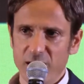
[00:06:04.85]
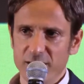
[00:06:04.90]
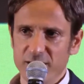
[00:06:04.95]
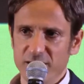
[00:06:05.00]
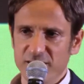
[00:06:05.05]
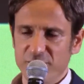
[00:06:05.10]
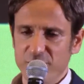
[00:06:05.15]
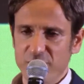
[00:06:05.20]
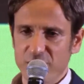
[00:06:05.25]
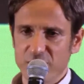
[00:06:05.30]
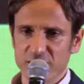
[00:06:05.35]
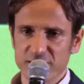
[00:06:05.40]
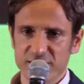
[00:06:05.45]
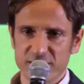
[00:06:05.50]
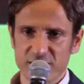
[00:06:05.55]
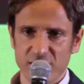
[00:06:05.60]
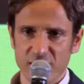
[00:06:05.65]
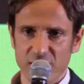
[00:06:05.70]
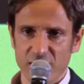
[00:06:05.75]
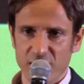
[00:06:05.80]
This is because
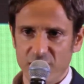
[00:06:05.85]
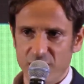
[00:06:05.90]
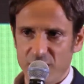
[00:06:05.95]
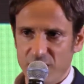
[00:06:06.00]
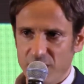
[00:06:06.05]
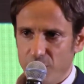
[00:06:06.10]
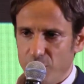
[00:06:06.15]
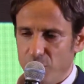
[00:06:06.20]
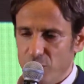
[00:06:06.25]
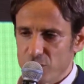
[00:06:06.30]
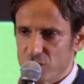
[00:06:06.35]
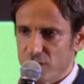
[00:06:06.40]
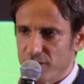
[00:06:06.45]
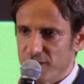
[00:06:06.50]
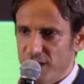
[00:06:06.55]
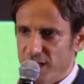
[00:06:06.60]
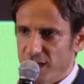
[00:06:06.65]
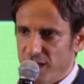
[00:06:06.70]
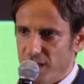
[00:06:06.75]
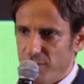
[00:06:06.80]
most of
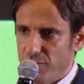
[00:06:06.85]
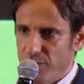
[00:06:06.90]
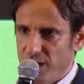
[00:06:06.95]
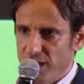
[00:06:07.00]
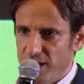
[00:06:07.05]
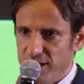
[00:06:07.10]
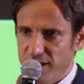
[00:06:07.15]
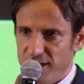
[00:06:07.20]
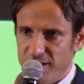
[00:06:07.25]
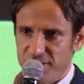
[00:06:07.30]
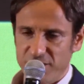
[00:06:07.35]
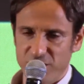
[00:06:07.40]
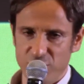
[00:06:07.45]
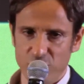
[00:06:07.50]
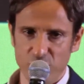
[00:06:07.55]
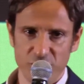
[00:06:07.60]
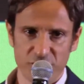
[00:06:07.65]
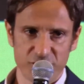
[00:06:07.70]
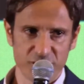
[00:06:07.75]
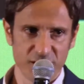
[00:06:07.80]
the green buildings
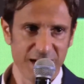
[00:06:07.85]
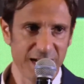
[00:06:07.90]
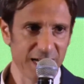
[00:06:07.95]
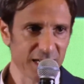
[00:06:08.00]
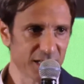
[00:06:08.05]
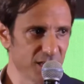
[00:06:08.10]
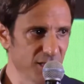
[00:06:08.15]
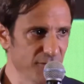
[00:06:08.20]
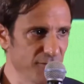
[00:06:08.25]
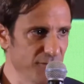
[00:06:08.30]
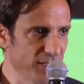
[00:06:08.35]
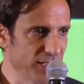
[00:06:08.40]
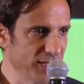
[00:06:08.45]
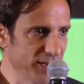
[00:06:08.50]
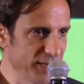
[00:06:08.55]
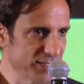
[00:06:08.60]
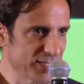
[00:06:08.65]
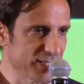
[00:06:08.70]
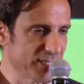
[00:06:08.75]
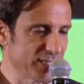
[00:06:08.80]
use active
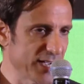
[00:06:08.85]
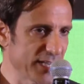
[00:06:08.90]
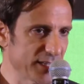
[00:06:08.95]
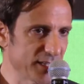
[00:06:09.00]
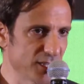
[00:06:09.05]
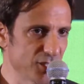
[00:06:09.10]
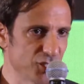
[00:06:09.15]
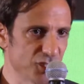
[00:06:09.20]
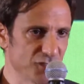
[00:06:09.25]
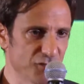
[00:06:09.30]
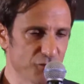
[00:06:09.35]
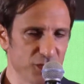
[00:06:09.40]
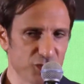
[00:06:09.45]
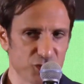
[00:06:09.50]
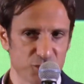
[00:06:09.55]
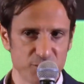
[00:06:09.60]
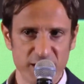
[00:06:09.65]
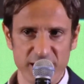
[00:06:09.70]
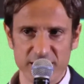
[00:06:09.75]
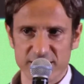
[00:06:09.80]
green strategies,
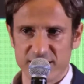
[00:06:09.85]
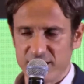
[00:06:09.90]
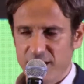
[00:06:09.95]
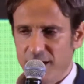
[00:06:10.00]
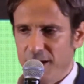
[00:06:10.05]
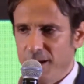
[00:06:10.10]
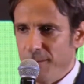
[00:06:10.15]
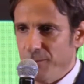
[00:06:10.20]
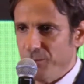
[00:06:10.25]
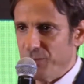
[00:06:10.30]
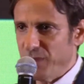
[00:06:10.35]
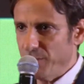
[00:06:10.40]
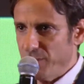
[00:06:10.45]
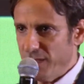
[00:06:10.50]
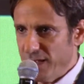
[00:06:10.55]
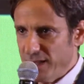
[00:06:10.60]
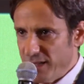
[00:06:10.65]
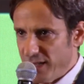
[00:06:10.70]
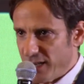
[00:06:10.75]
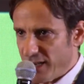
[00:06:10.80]
which means the
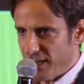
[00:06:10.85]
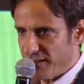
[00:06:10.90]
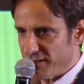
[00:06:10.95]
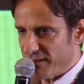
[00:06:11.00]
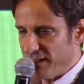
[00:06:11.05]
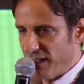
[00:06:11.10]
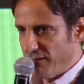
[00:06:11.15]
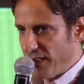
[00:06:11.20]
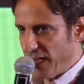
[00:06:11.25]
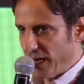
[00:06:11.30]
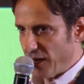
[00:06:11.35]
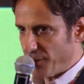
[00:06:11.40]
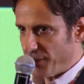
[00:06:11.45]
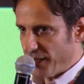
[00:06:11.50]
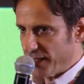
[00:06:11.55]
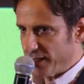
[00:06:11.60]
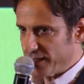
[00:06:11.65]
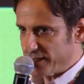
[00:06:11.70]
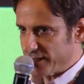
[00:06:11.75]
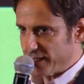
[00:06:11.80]
building is developed
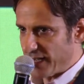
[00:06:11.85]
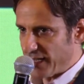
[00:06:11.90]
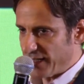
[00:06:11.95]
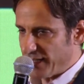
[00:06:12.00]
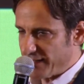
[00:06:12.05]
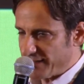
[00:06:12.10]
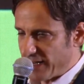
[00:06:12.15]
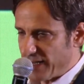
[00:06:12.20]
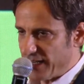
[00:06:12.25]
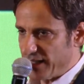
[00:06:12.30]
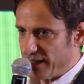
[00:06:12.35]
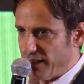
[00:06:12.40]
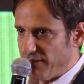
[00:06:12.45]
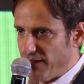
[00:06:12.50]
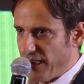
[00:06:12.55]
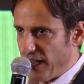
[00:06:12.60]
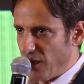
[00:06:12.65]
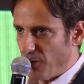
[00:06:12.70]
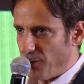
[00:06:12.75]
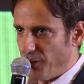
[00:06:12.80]
and designed and
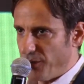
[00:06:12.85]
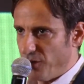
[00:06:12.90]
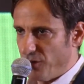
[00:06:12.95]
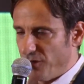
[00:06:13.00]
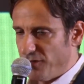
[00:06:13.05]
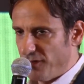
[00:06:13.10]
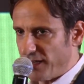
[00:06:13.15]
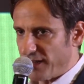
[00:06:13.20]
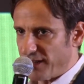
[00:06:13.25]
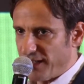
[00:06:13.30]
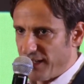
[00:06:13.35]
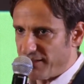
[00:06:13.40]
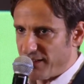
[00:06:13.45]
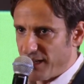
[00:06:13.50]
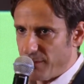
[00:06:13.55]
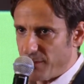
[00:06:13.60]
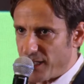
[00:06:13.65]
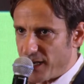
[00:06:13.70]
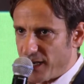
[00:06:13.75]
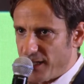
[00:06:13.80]
developed using the
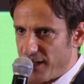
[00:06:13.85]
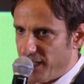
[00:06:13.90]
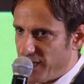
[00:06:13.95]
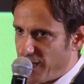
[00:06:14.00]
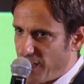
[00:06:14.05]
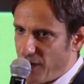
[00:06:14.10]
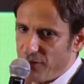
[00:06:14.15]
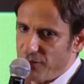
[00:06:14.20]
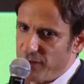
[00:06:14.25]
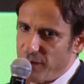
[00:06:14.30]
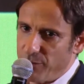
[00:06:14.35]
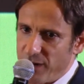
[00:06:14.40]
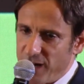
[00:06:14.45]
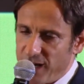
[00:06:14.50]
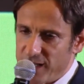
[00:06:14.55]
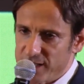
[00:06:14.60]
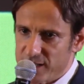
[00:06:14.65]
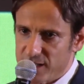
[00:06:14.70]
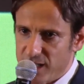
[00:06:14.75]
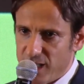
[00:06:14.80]
same criteria of the
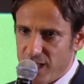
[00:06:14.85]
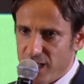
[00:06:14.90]
past,